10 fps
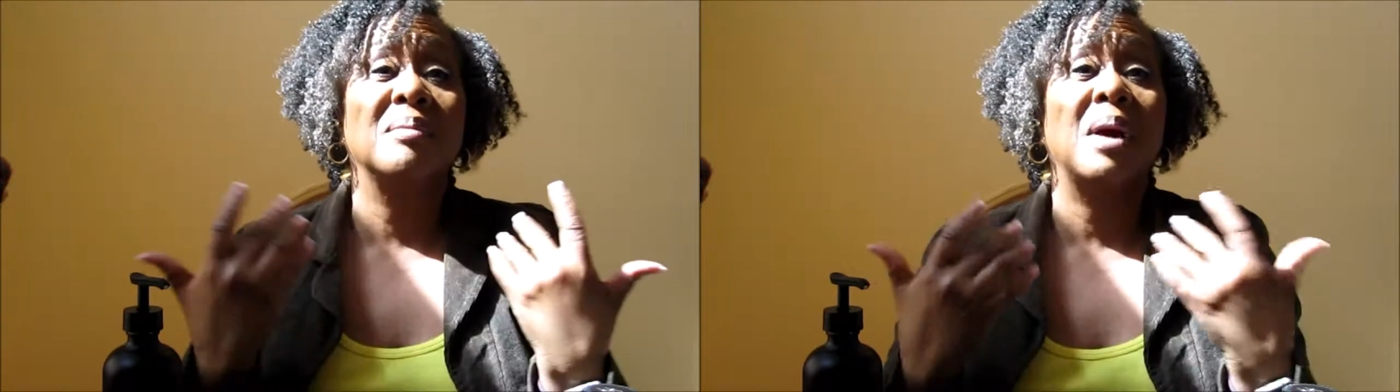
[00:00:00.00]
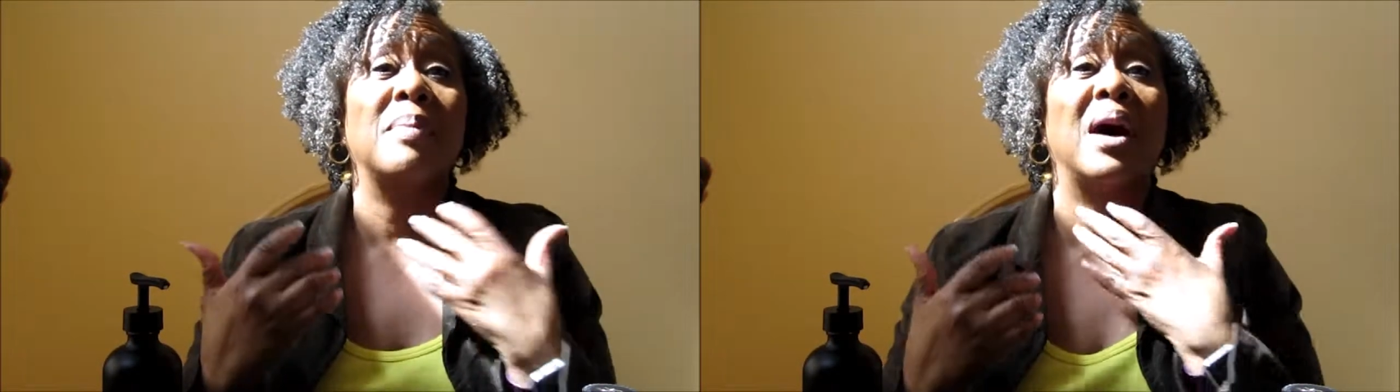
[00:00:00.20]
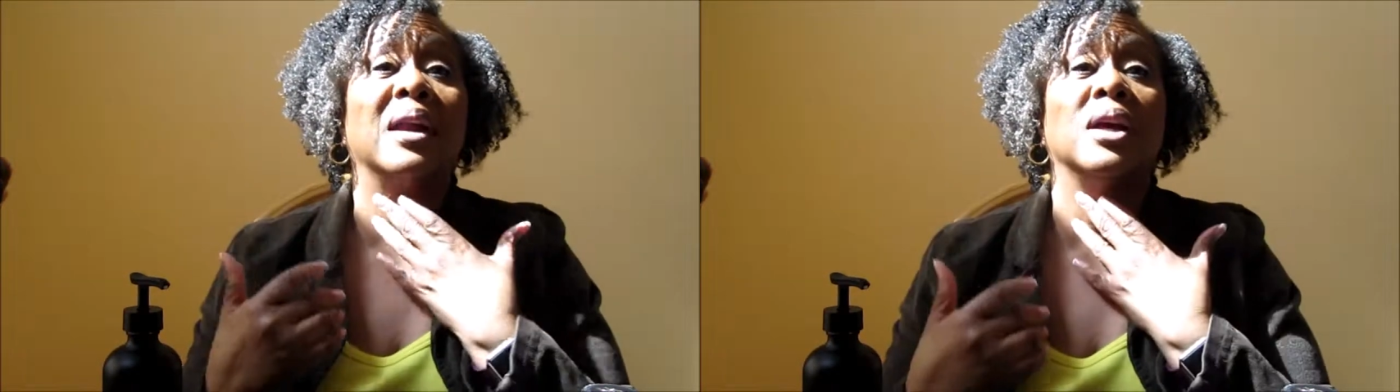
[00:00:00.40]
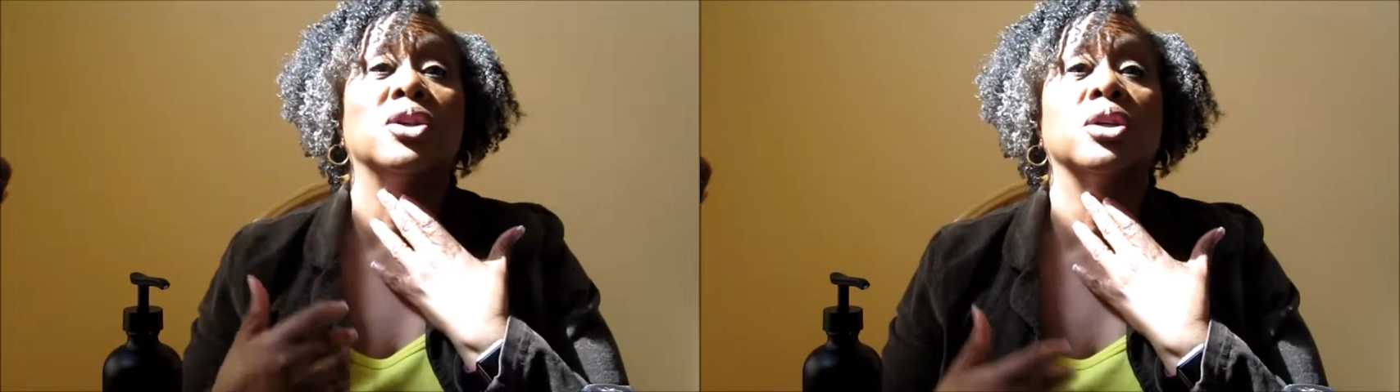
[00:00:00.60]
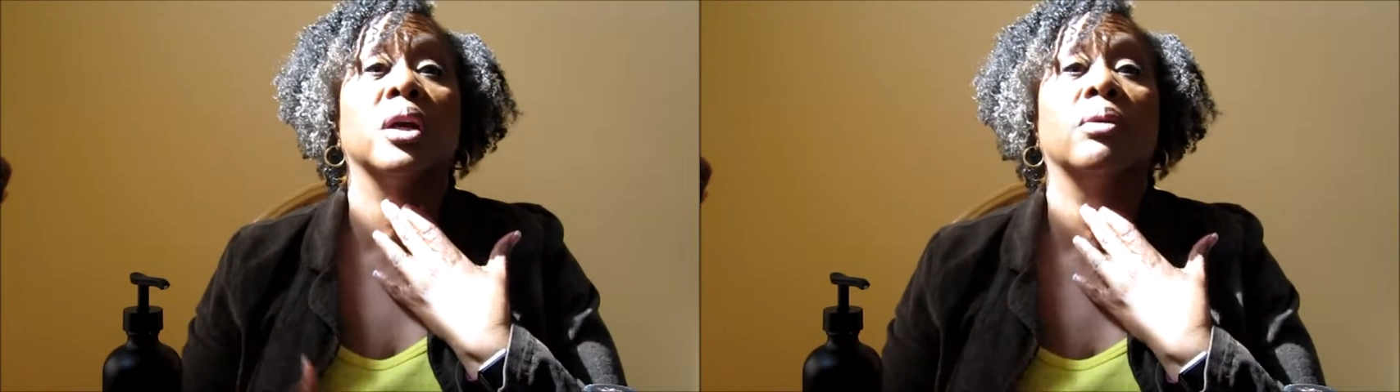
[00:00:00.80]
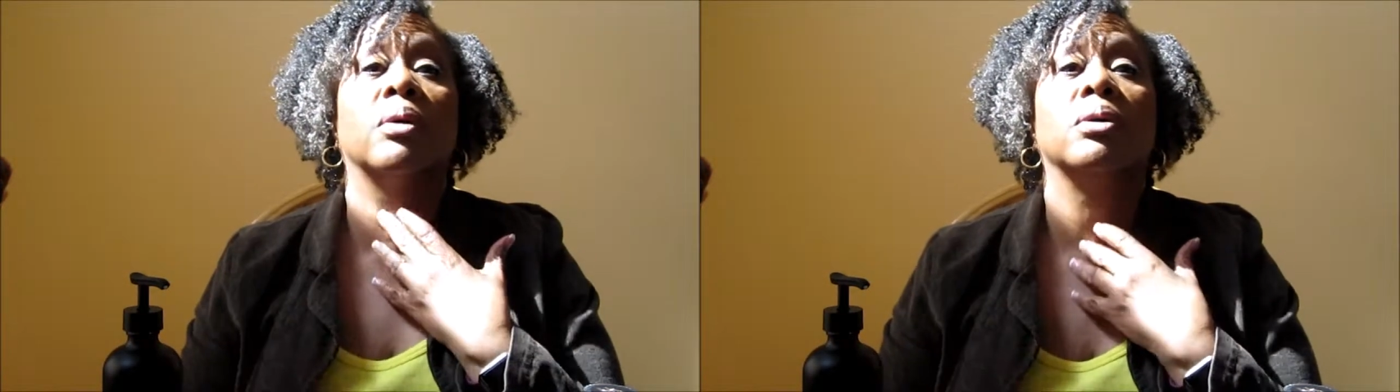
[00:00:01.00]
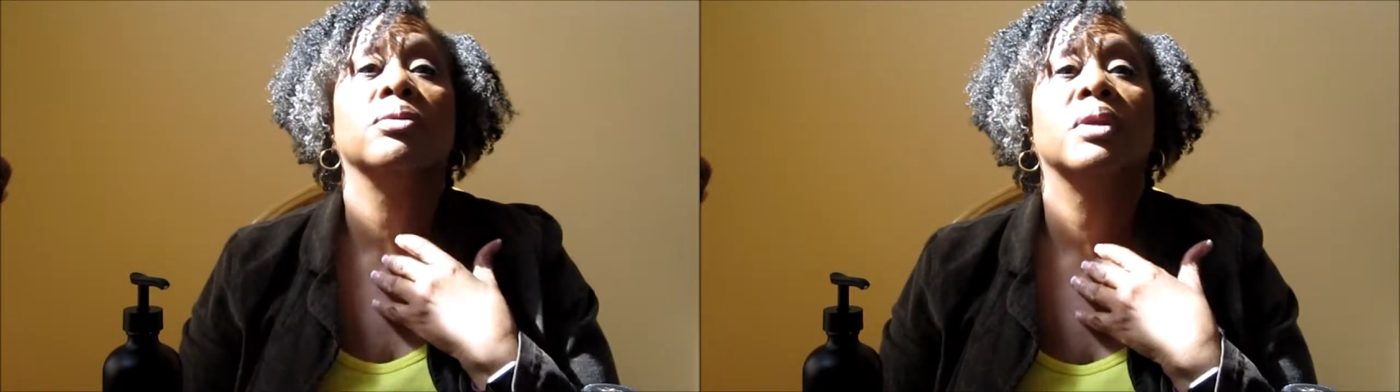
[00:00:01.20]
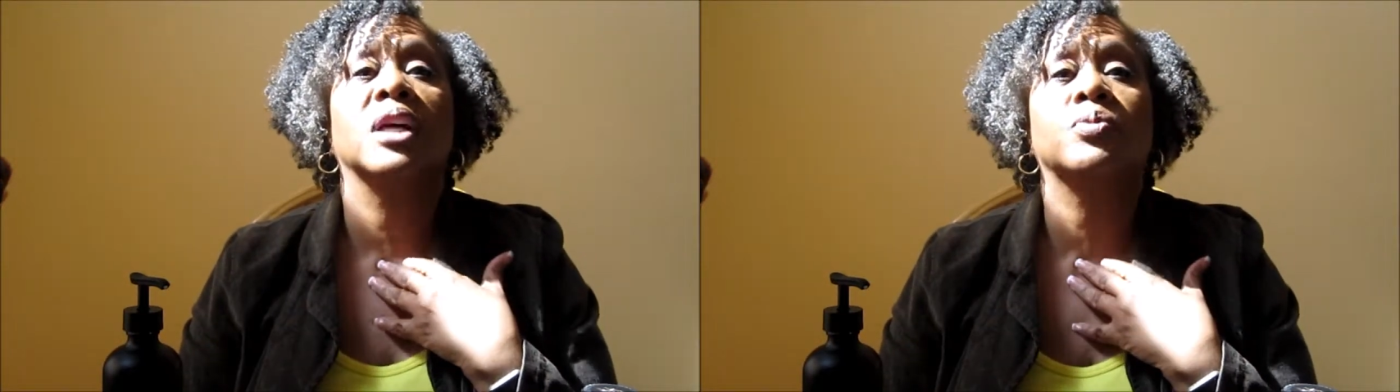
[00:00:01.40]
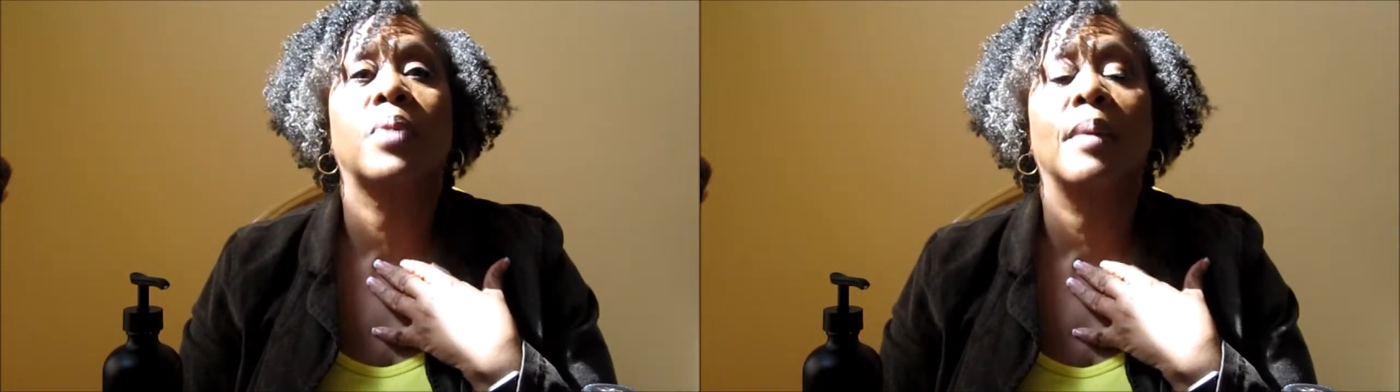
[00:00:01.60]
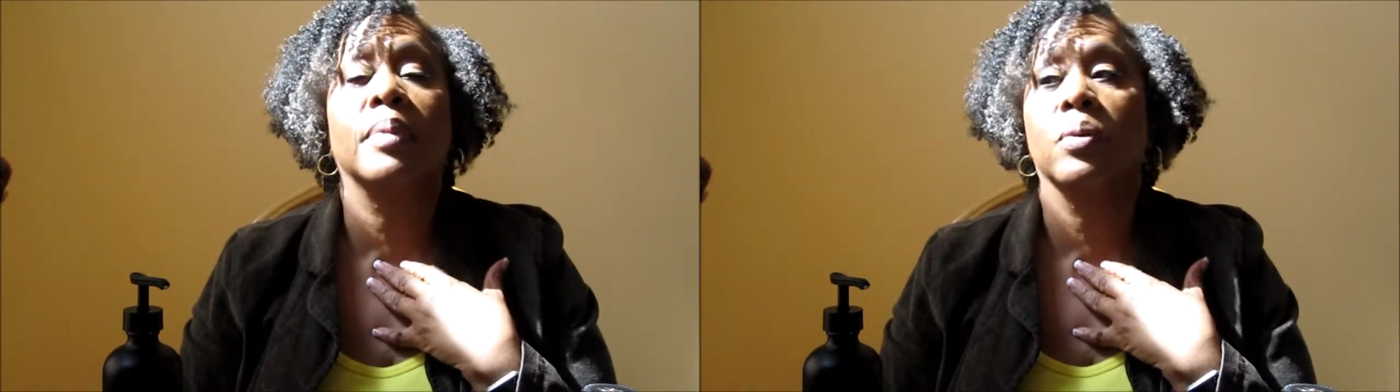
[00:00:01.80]
and my body in general. That's
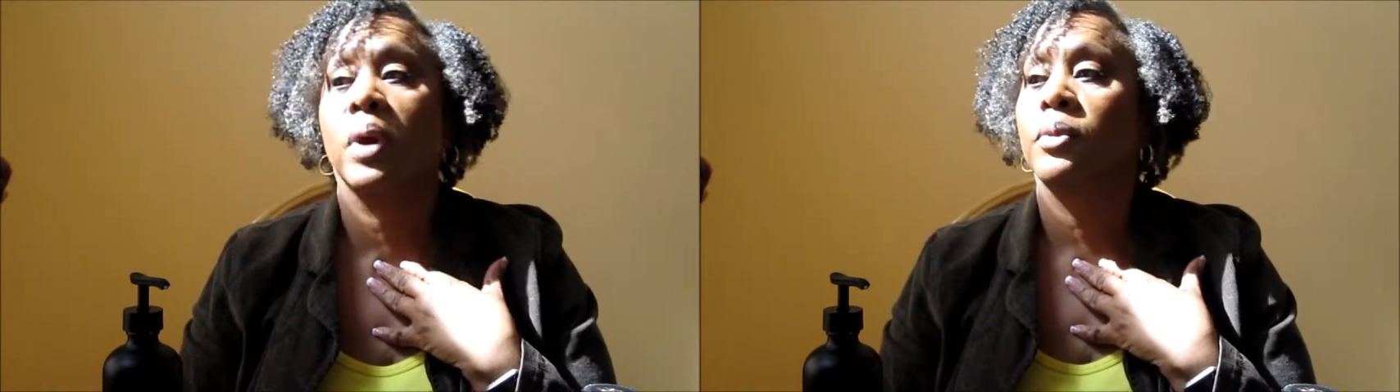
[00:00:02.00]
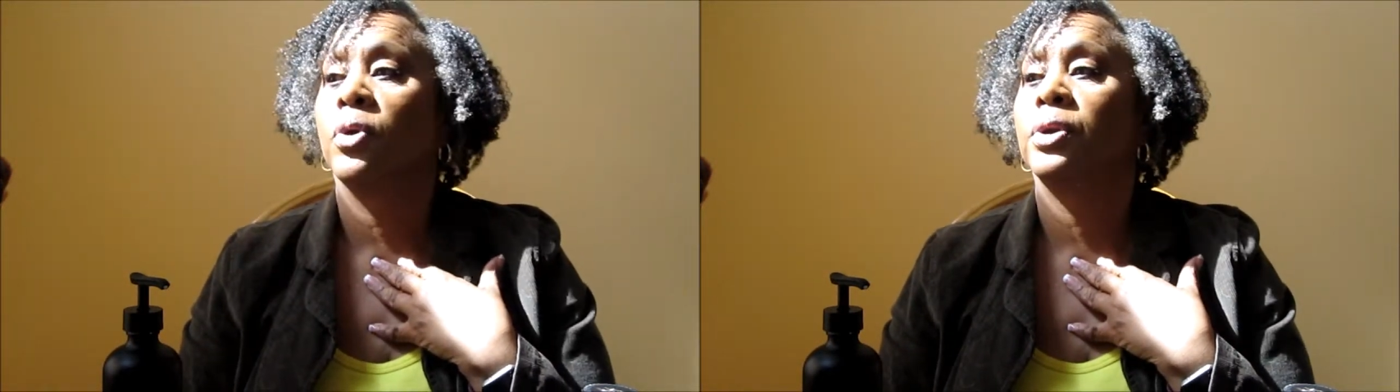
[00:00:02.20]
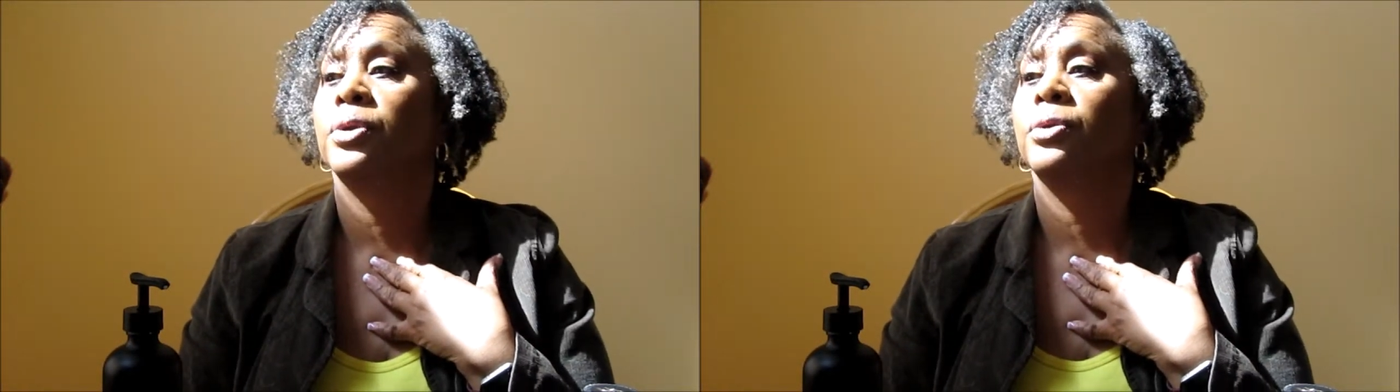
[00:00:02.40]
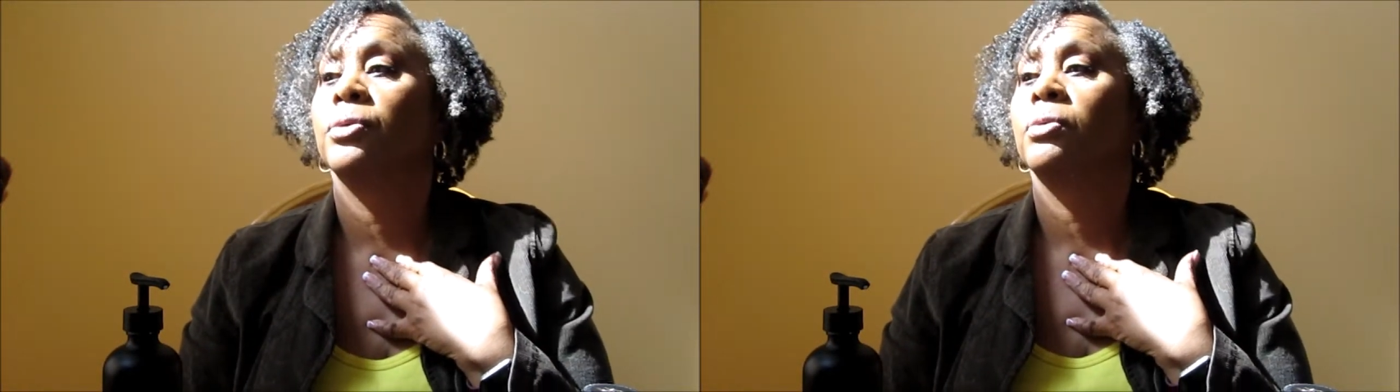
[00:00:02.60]
probably what I'm going to do.